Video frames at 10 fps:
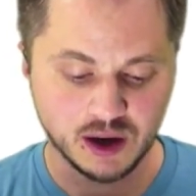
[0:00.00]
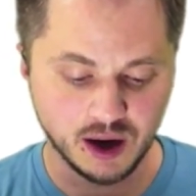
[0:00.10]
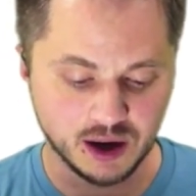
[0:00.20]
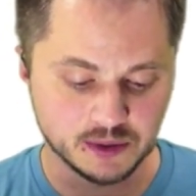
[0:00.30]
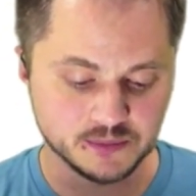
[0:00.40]

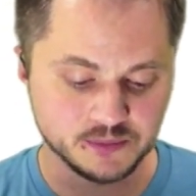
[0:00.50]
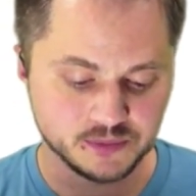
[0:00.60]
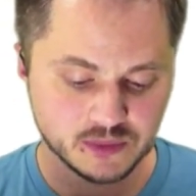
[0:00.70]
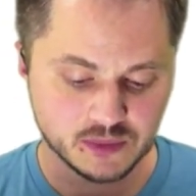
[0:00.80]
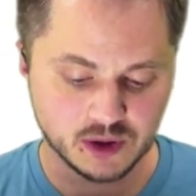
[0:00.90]

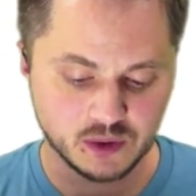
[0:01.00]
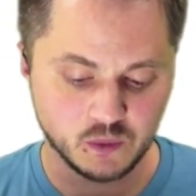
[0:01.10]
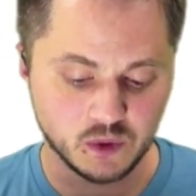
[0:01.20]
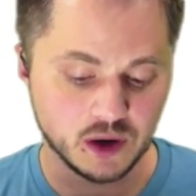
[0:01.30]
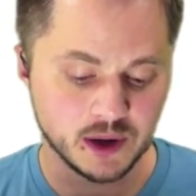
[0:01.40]

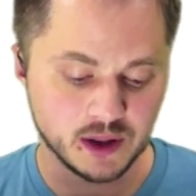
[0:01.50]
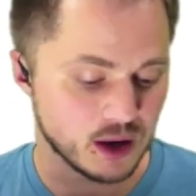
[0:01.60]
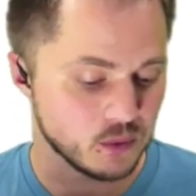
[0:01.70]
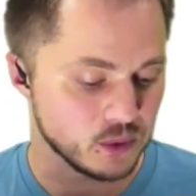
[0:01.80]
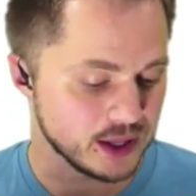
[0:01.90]
one of my
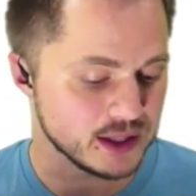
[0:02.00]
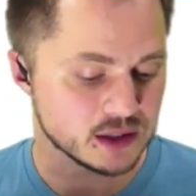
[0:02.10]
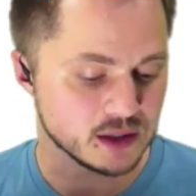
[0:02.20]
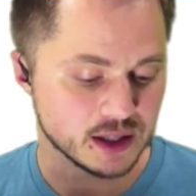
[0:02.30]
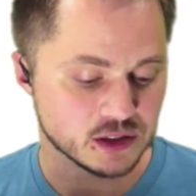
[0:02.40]
kind of relates to
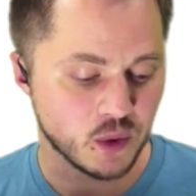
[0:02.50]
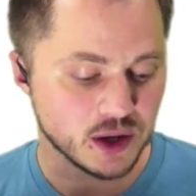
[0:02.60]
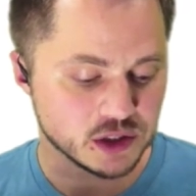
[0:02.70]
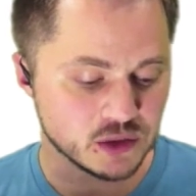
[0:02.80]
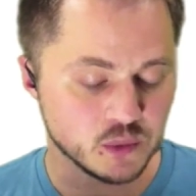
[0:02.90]
the next
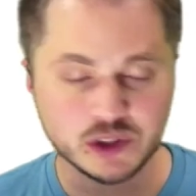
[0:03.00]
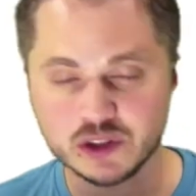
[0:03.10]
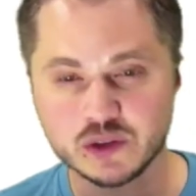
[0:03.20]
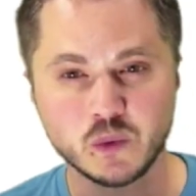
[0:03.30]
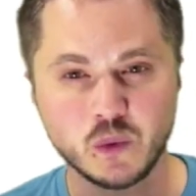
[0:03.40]
question, which
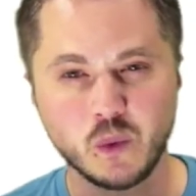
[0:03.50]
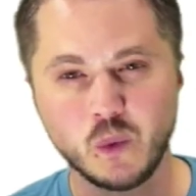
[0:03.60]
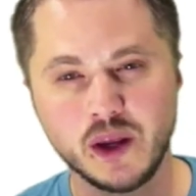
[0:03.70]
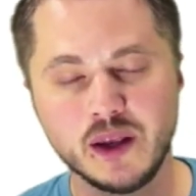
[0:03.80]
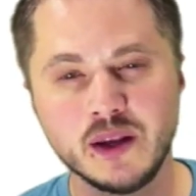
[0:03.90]
is
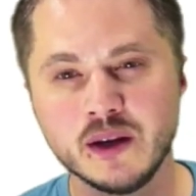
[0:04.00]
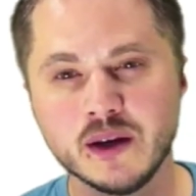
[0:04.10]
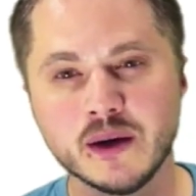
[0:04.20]
when,